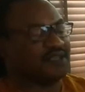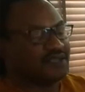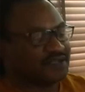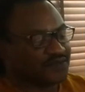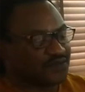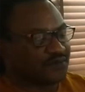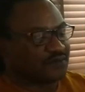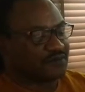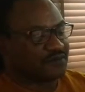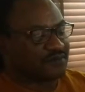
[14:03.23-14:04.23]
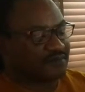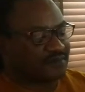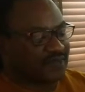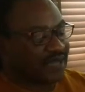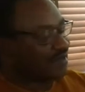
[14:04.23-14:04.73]
So,
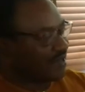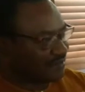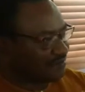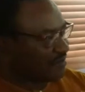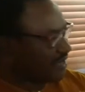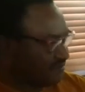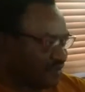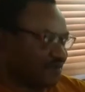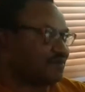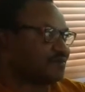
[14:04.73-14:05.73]
and that's what we have done.